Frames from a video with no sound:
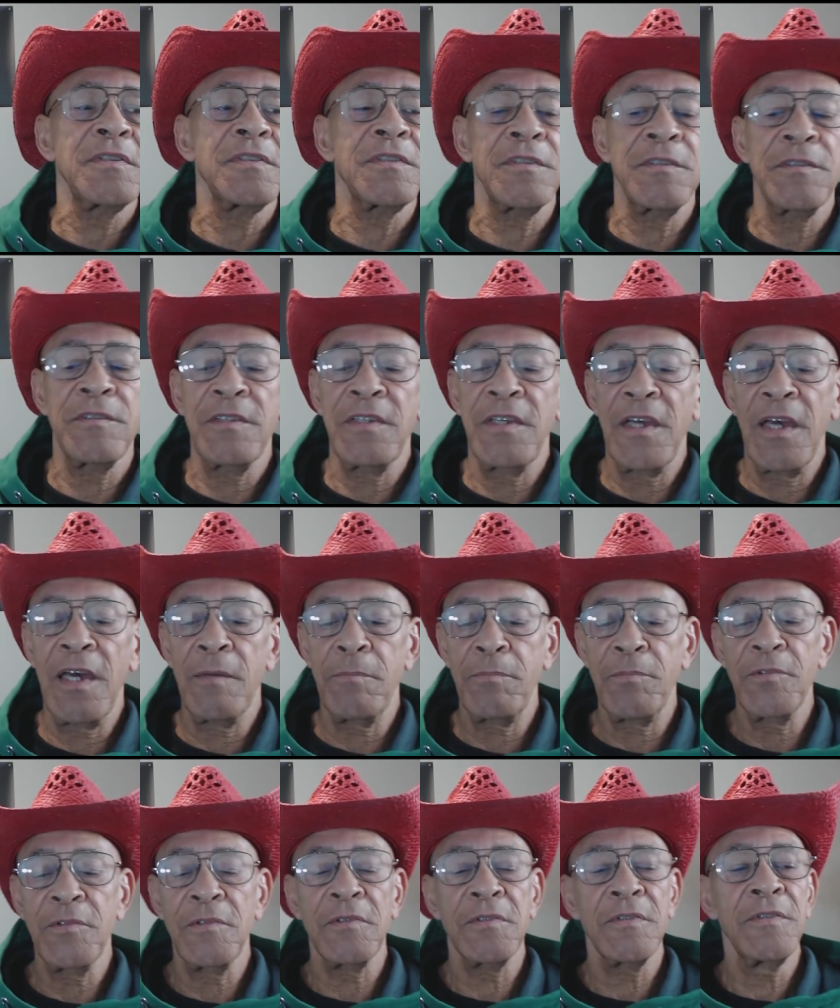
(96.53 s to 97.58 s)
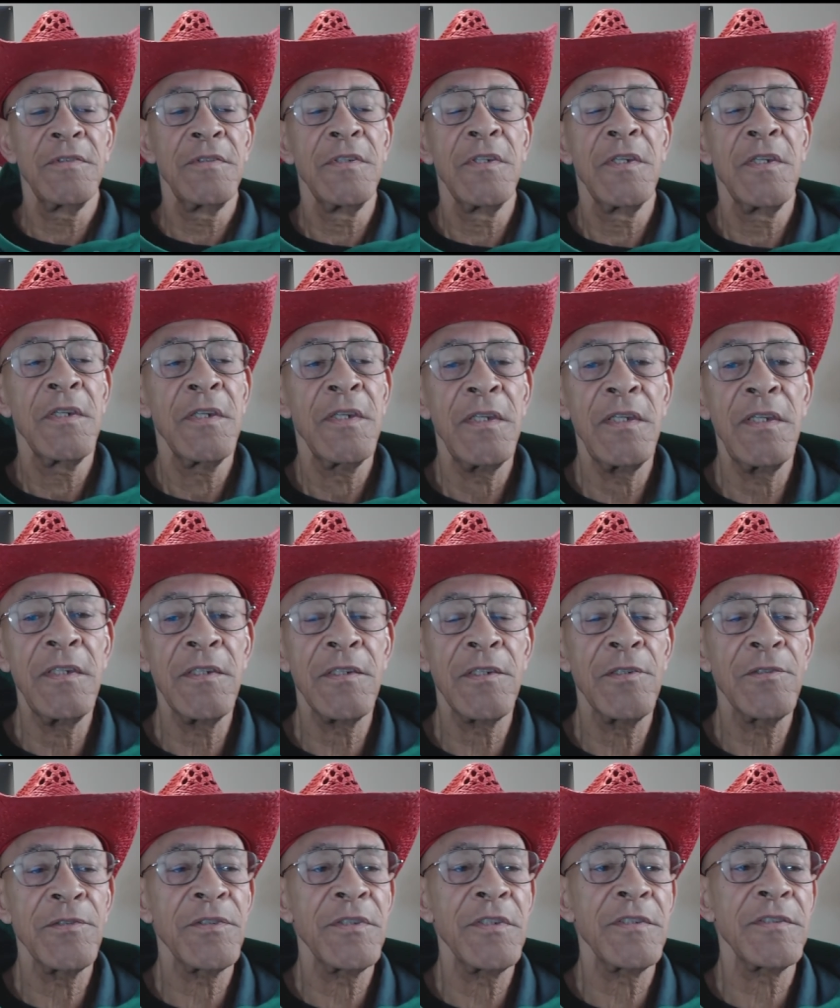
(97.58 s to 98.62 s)
into the Apple
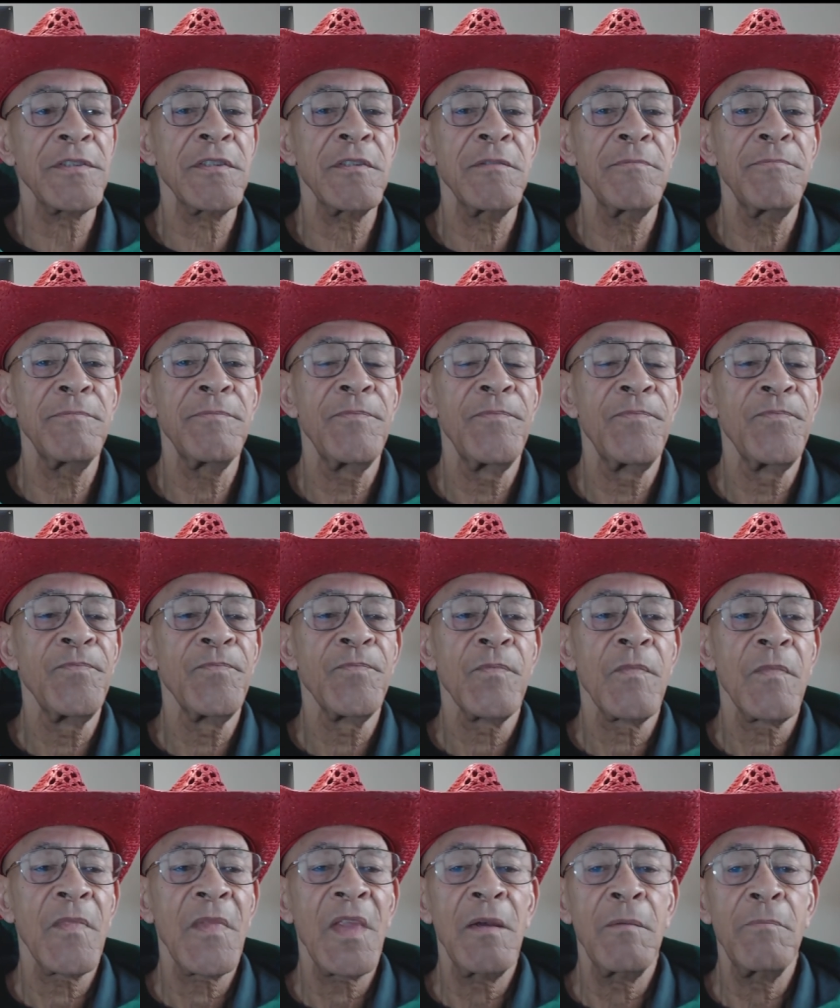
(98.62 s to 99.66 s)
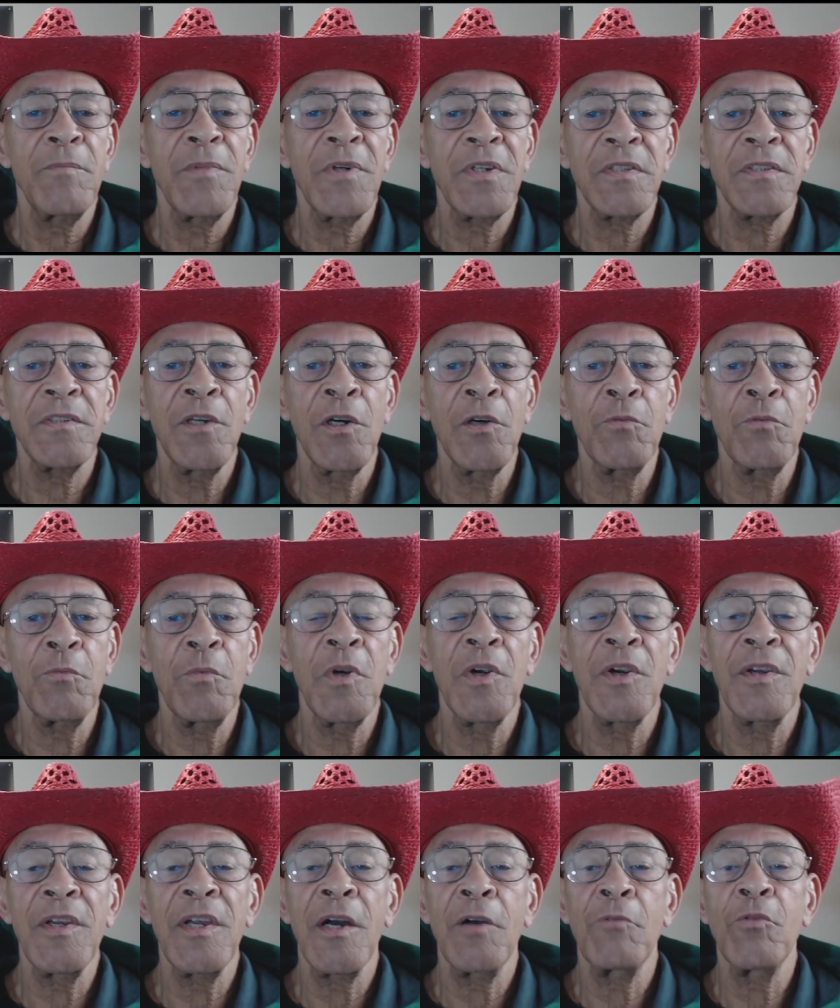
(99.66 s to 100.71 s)
ecosystem. But don't
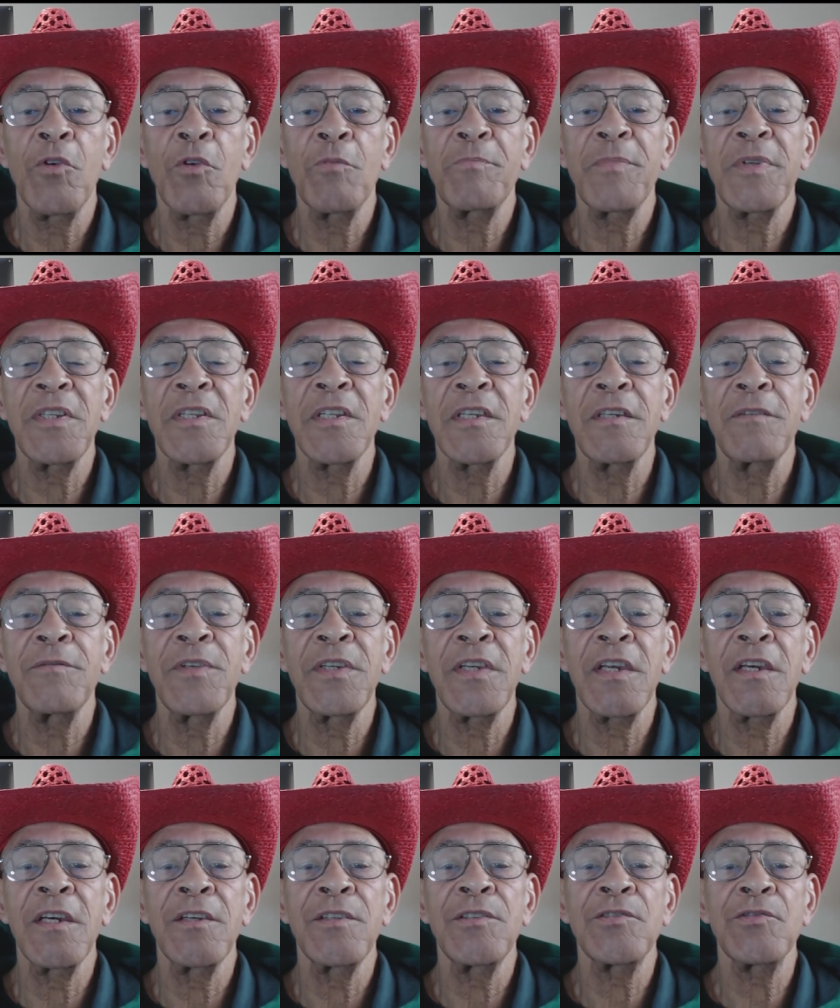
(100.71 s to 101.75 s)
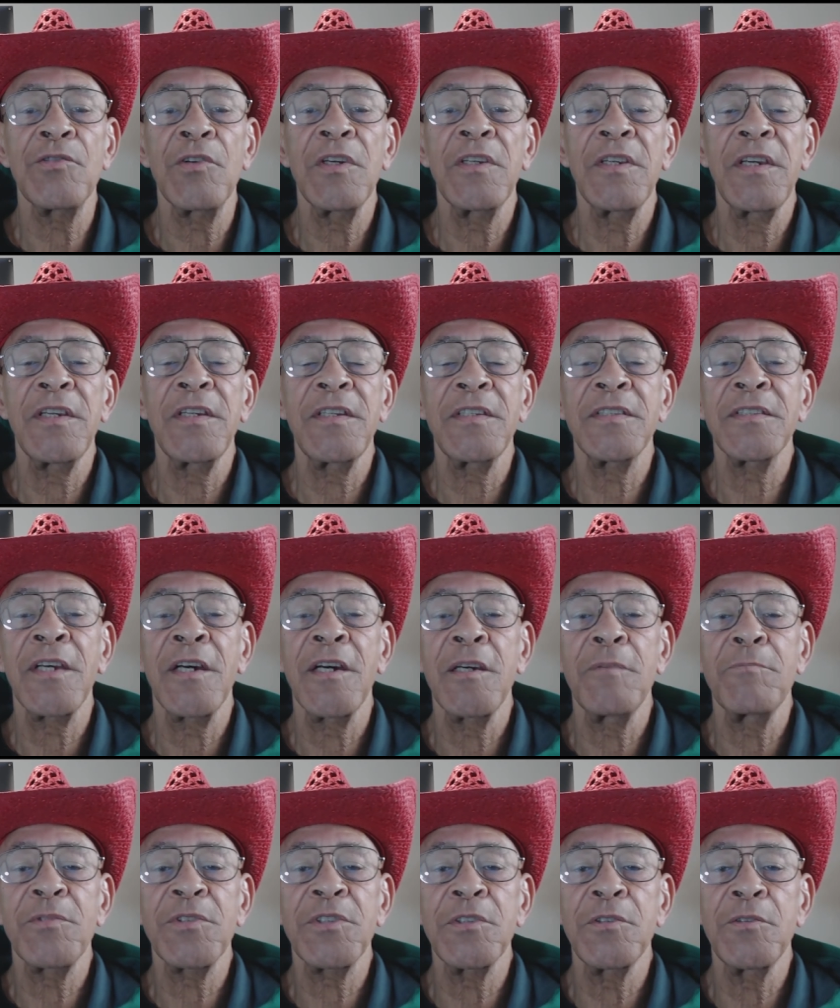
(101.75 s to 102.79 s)
worry, I won't be leaving Android
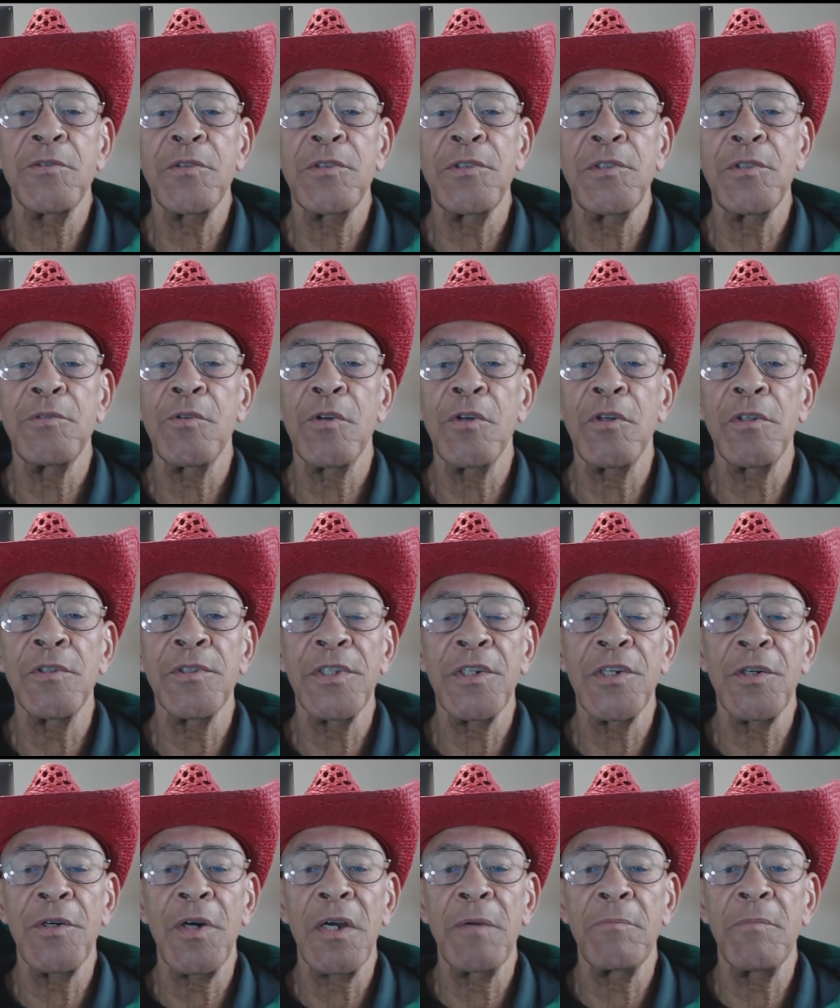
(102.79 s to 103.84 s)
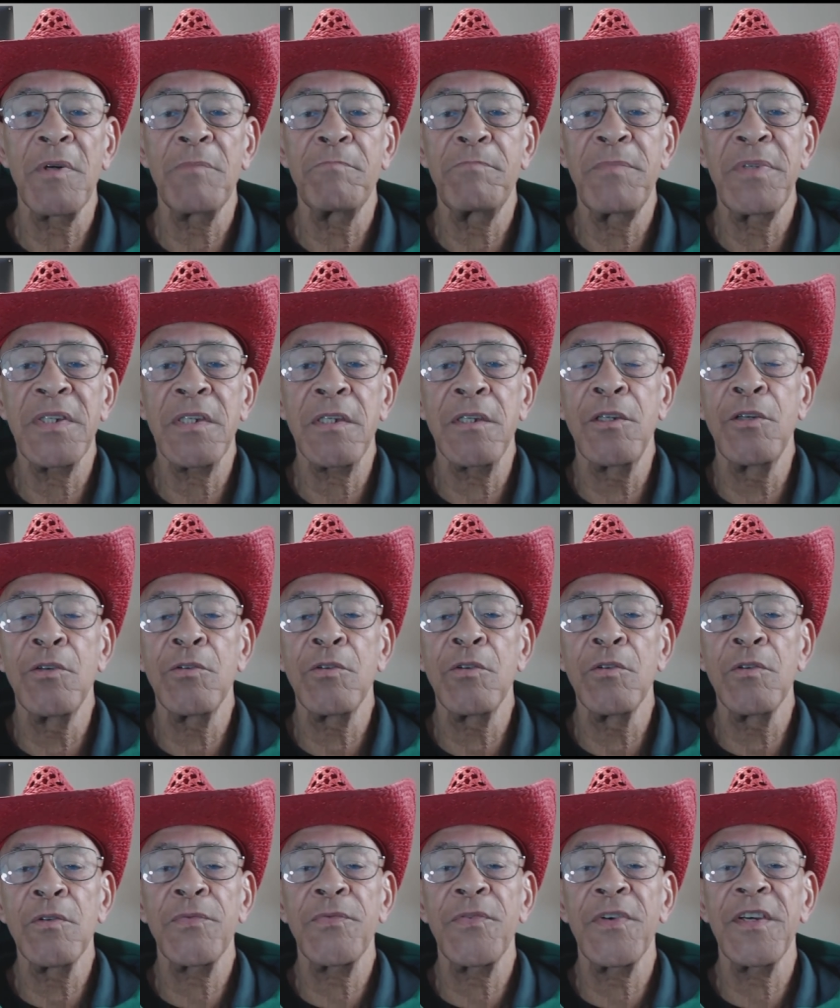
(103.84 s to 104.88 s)
anytime soon. You all know I'm a big
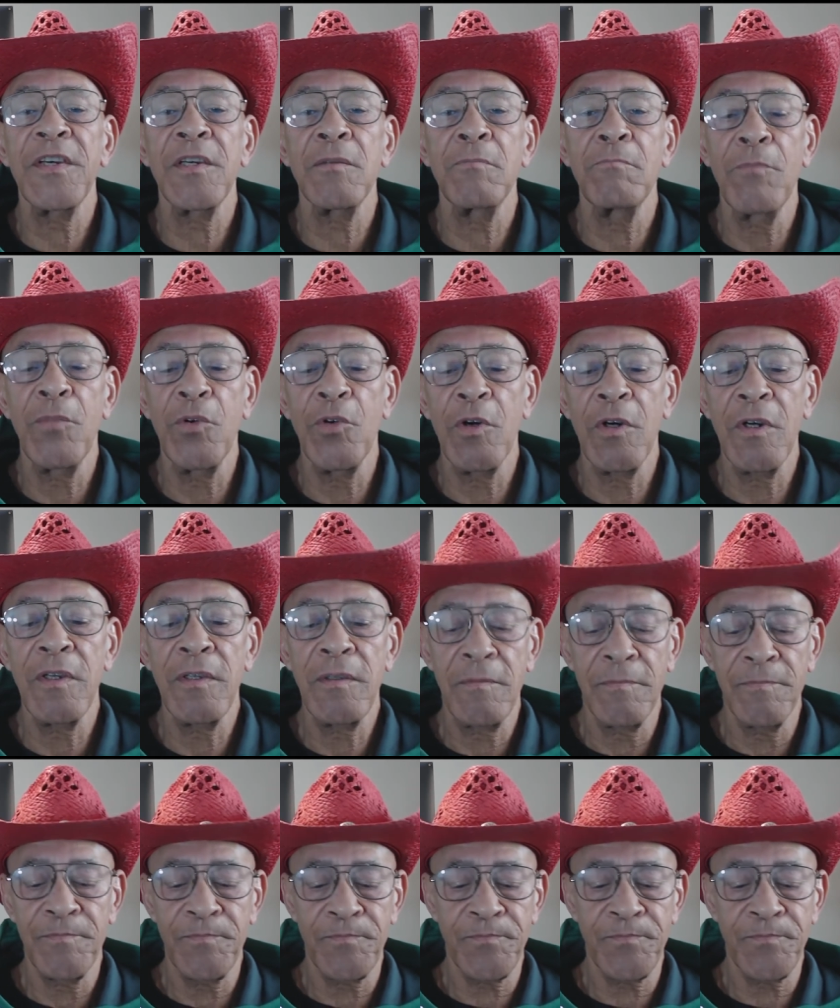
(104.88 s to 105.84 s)
Google fanboy.